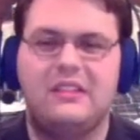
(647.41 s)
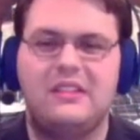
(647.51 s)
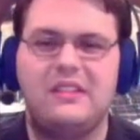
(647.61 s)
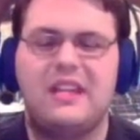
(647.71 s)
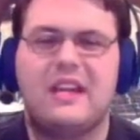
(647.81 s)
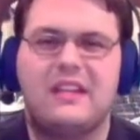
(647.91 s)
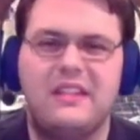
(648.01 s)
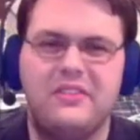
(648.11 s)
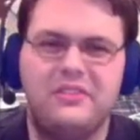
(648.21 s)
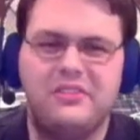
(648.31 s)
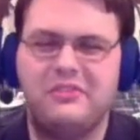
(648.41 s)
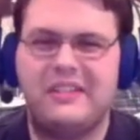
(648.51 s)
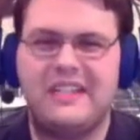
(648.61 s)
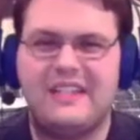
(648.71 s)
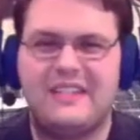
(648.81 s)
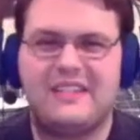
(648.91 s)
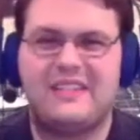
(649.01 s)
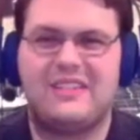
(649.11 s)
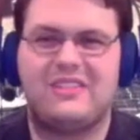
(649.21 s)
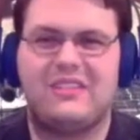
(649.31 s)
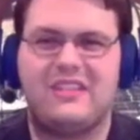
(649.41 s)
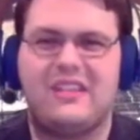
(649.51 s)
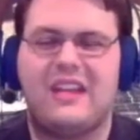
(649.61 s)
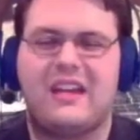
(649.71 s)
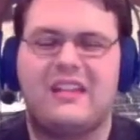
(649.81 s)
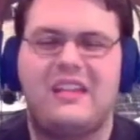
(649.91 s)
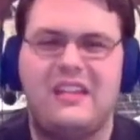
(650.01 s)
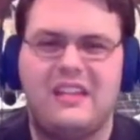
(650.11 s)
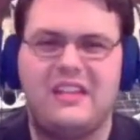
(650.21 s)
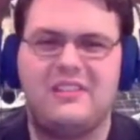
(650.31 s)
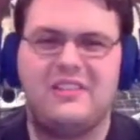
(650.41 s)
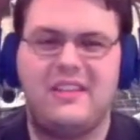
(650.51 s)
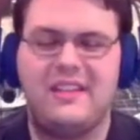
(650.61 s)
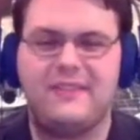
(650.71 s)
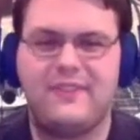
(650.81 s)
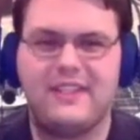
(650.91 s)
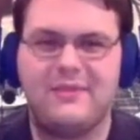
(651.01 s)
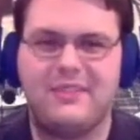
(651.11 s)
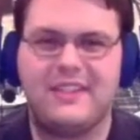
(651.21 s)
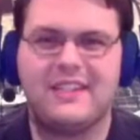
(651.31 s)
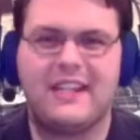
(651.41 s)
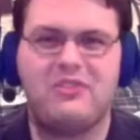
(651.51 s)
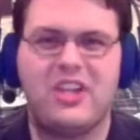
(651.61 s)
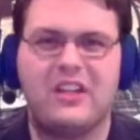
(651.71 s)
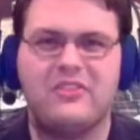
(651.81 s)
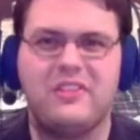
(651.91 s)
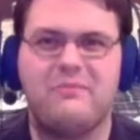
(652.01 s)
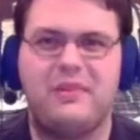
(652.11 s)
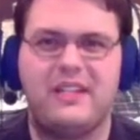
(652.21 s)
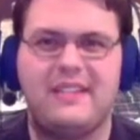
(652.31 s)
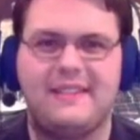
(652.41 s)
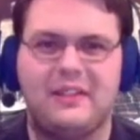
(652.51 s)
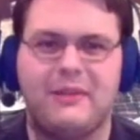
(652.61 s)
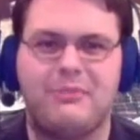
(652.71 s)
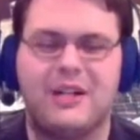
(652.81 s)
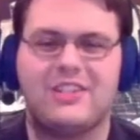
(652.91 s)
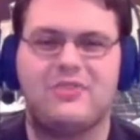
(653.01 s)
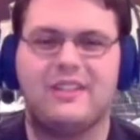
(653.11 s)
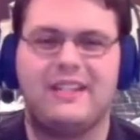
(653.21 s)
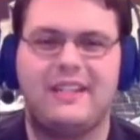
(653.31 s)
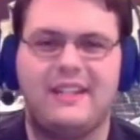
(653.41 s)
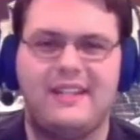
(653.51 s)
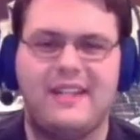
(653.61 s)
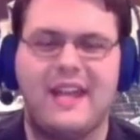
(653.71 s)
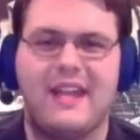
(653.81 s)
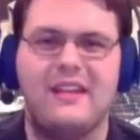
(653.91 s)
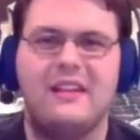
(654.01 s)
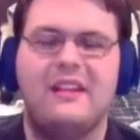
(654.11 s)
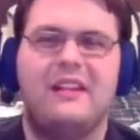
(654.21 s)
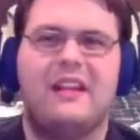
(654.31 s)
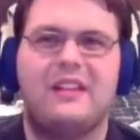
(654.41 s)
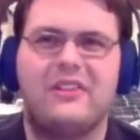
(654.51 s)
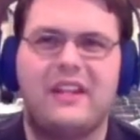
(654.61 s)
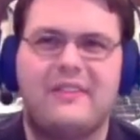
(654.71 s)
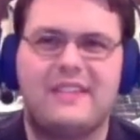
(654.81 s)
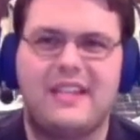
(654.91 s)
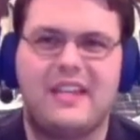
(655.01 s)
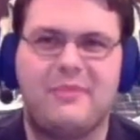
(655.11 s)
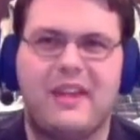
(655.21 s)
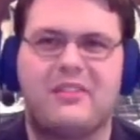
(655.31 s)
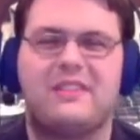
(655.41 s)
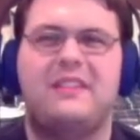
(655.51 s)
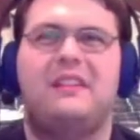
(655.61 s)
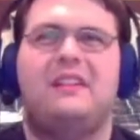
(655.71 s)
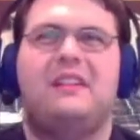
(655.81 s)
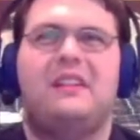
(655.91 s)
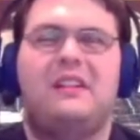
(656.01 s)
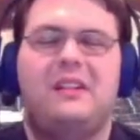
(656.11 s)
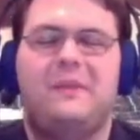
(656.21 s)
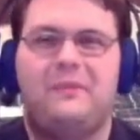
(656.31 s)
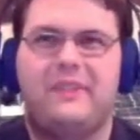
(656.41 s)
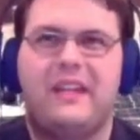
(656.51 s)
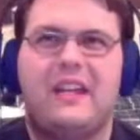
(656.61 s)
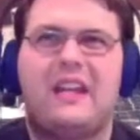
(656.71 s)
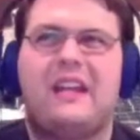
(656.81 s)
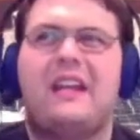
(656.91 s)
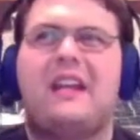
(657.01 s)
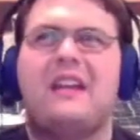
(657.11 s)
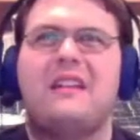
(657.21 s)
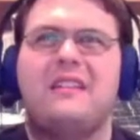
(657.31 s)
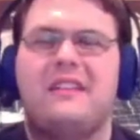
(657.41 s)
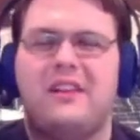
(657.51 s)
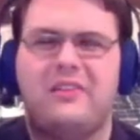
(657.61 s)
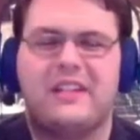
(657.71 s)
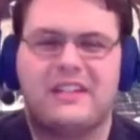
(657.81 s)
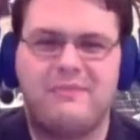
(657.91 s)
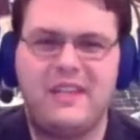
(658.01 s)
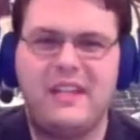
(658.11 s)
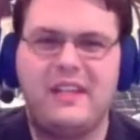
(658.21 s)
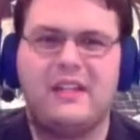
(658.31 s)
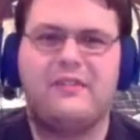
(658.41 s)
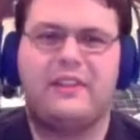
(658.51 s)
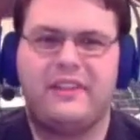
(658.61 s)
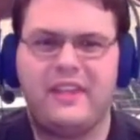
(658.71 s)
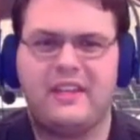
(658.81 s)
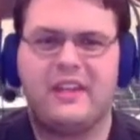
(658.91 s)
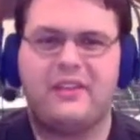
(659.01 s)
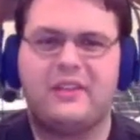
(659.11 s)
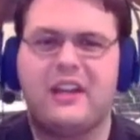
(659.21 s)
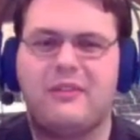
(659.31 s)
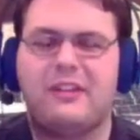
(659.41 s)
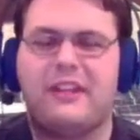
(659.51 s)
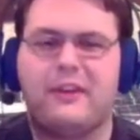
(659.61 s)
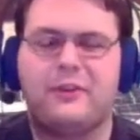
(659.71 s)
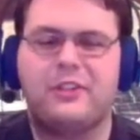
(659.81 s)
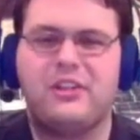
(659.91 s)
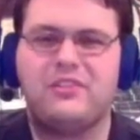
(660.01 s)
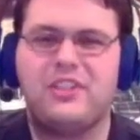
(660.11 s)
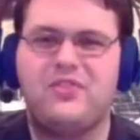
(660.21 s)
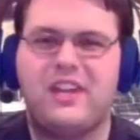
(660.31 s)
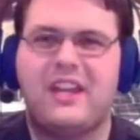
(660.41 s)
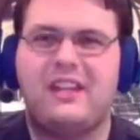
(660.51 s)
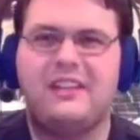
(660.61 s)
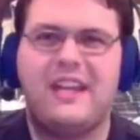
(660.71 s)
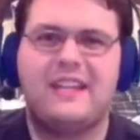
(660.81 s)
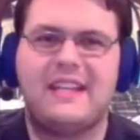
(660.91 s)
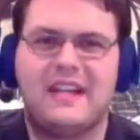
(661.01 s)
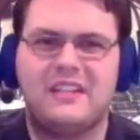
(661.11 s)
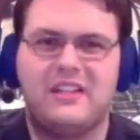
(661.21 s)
Yeah, Hiru is. Yeah, he's a victim of the Time Jackers, but he's still a monster at the end of the day, and they're gonna have to take him out. And oh yeah, speaking of the another guy and another ghost he created, they attacked.